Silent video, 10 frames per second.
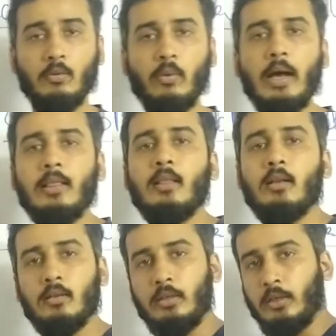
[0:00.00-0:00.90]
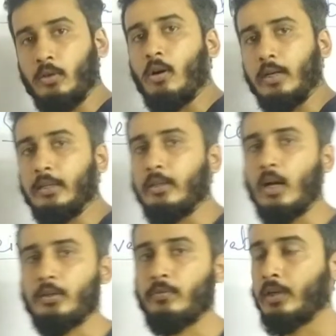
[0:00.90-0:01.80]
while recording the
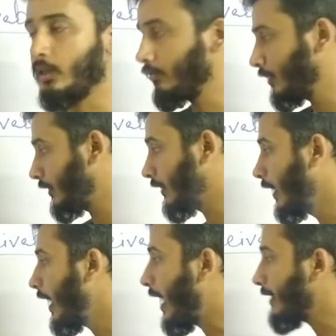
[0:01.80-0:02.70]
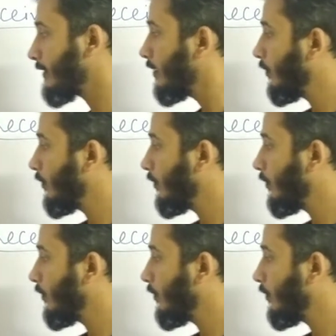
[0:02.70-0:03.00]
write-off recovered, as